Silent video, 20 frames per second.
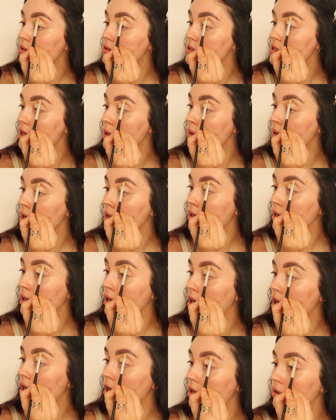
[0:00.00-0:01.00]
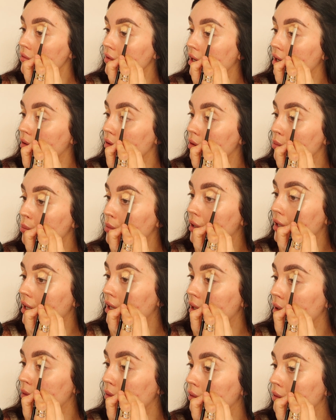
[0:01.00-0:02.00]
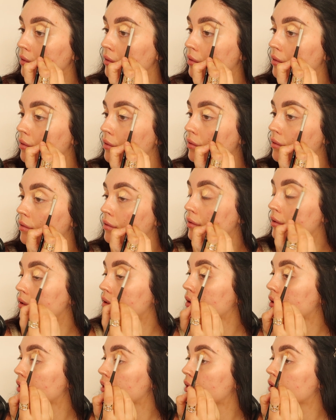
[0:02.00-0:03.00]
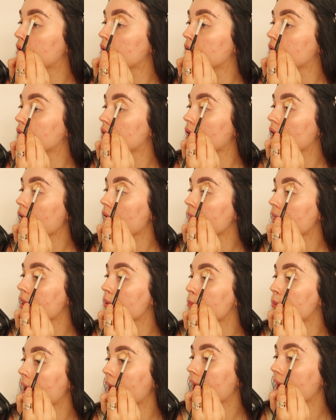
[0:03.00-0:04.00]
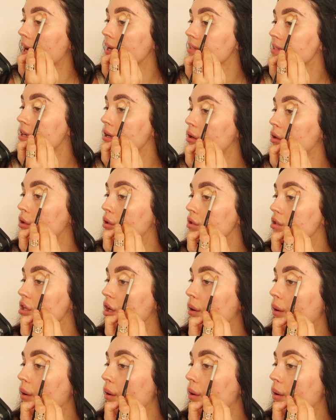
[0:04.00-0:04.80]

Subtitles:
going to go in and carve out the brow and then pat it also